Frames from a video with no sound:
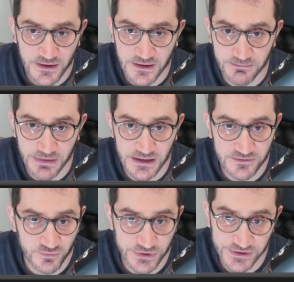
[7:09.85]

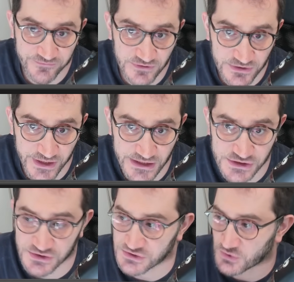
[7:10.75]
but with different
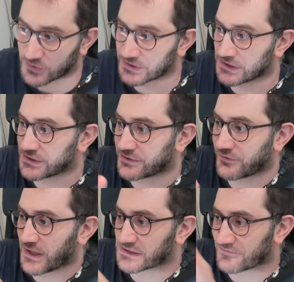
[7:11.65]
textures, so it
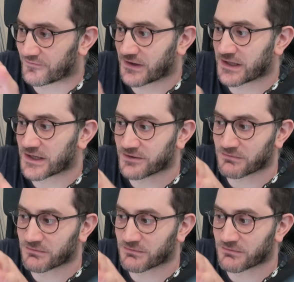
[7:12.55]
creates a fire and